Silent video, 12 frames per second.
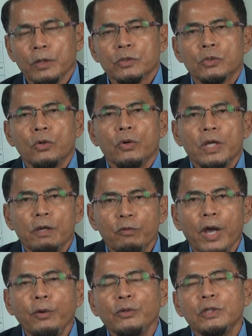So if
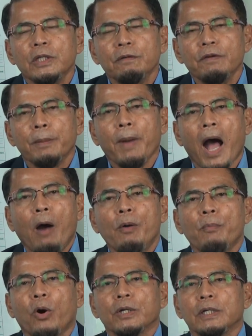we are going to develop our
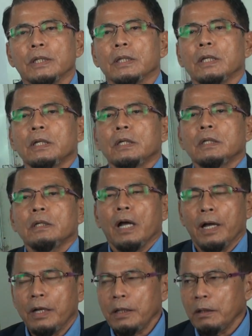model,
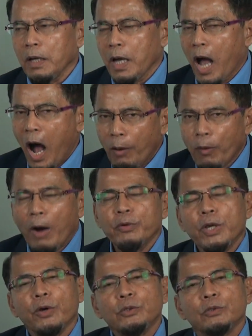how are
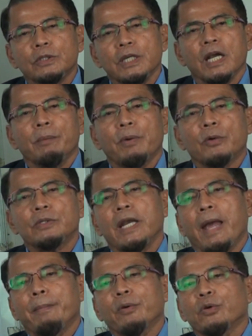we going to think about
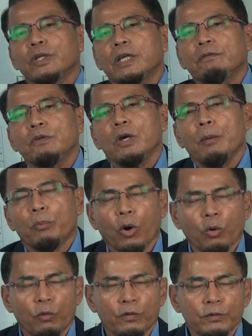it? And I'm going to give you a
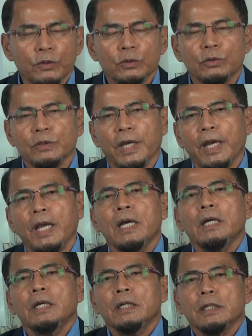broad overview today,
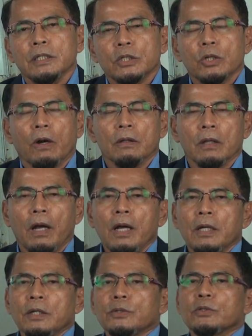
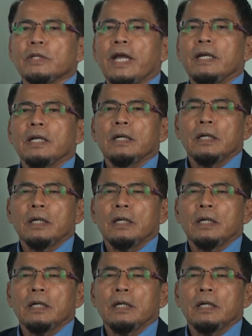inshallah, so that